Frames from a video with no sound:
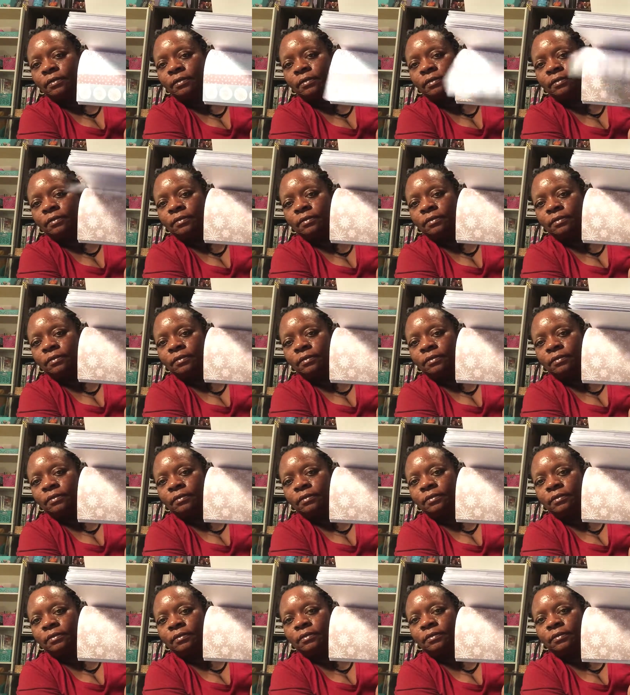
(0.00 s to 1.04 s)

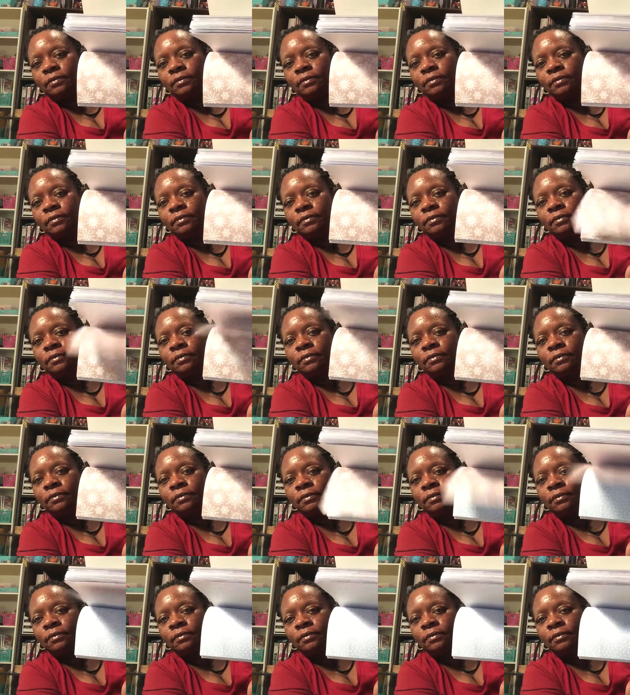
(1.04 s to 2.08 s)

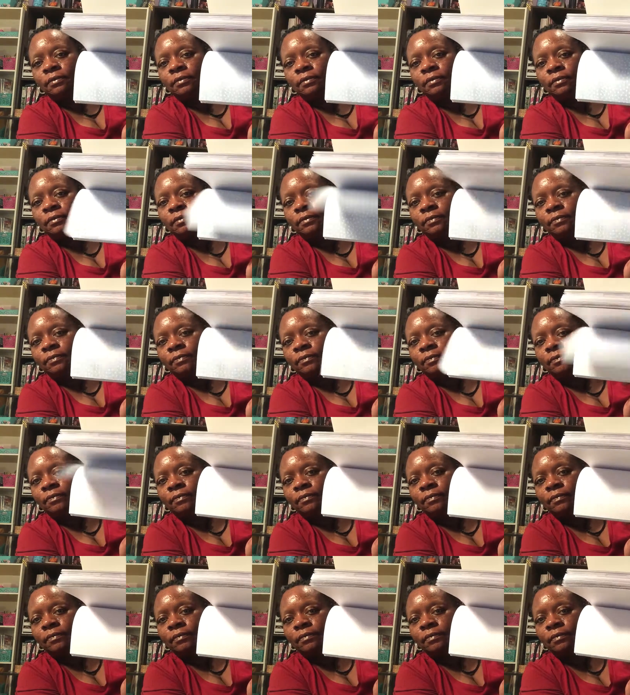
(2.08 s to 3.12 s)

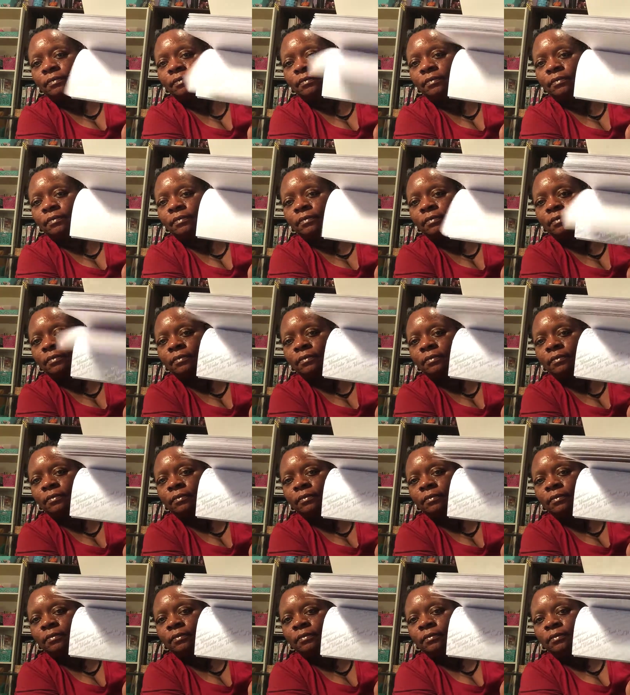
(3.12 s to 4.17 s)

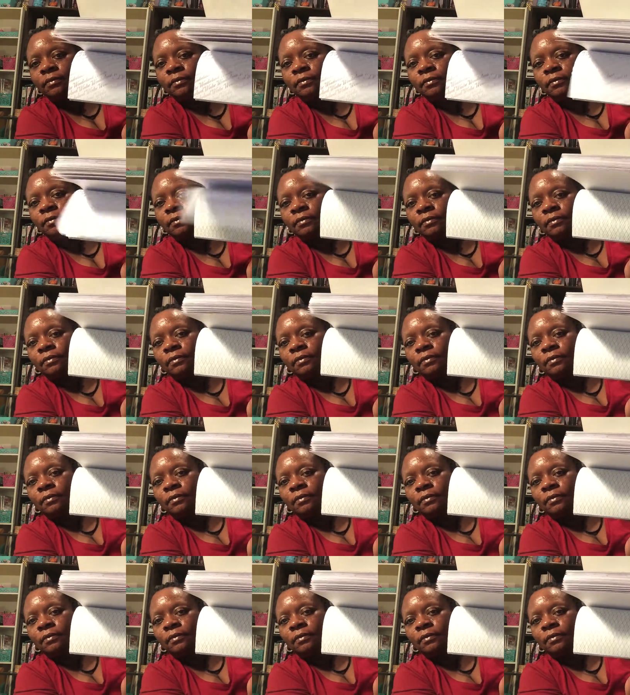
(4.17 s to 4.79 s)
(no one is talking)